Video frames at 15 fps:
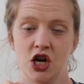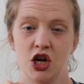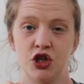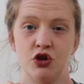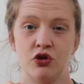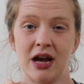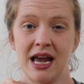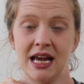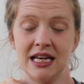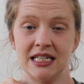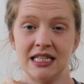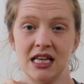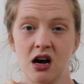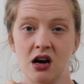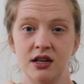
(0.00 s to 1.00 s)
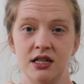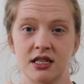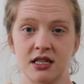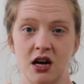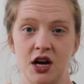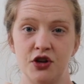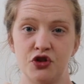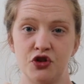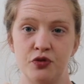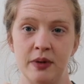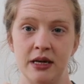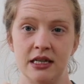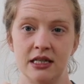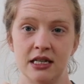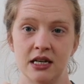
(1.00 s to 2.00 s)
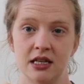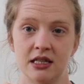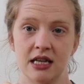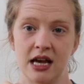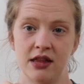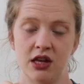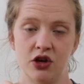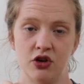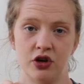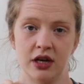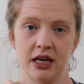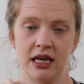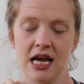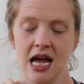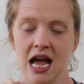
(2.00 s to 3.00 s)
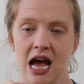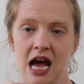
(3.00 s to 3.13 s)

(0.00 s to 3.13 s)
So you're getting into the underside of trapezius, and then hook in.